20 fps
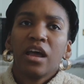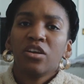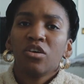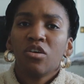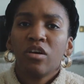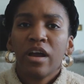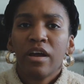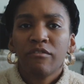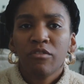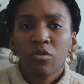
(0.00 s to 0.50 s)

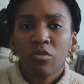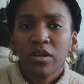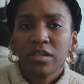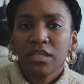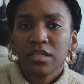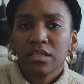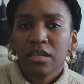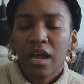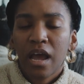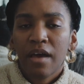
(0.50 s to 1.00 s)
know everyone
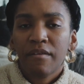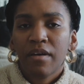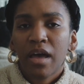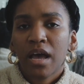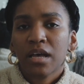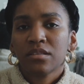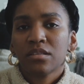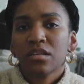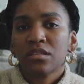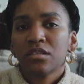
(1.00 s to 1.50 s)
doesn't have
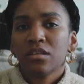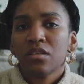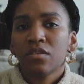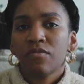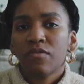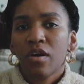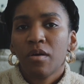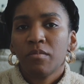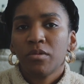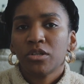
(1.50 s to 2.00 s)
access to the
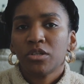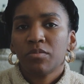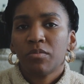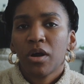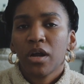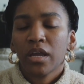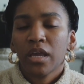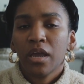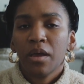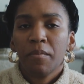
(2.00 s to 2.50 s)
farmer's
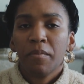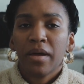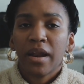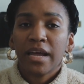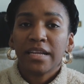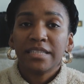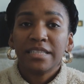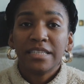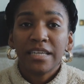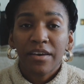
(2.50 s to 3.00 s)
market, but
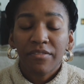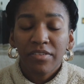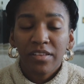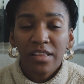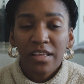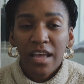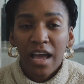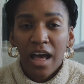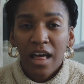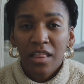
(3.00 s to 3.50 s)
I
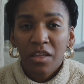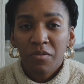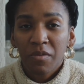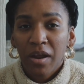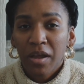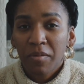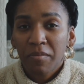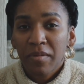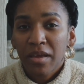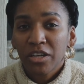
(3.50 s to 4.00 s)
definitely highly
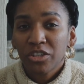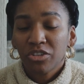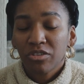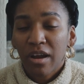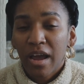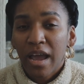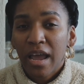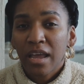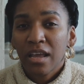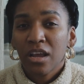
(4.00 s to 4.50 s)
recommend
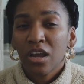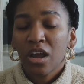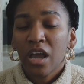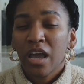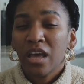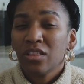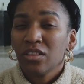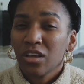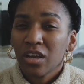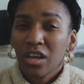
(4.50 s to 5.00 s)
trying
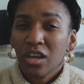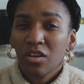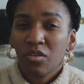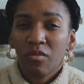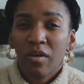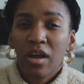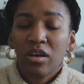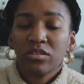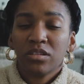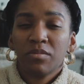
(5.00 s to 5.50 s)
and looking
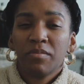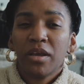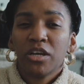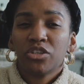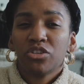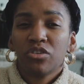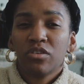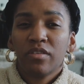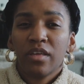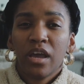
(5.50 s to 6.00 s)
around to make
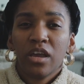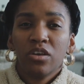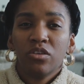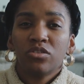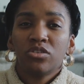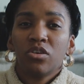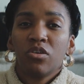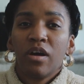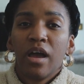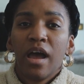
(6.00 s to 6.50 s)
sure that you
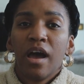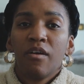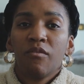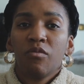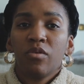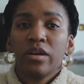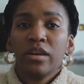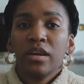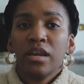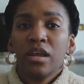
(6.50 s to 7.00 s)
don't have
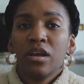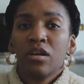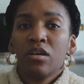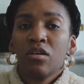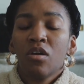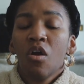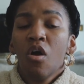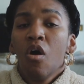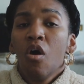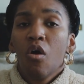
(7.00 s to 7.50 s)
one
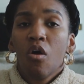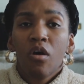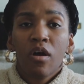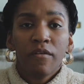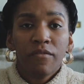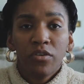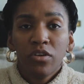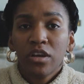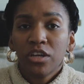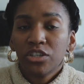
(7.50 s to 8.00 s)
near, or
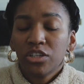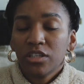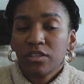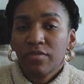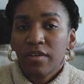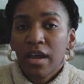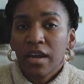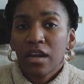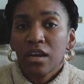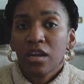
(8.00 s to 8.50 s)
if you can just
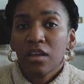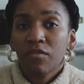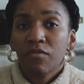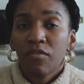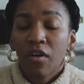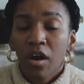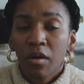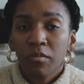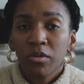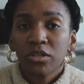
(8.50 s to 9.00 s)
find any
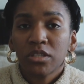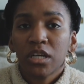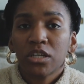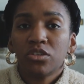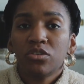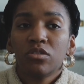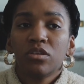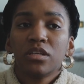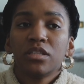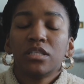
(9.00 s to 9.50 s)
farmers
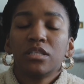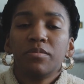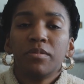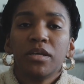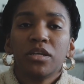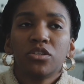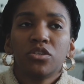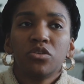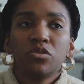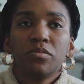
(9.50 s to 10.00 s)
that you can
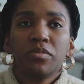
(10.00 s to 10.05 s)
speak to,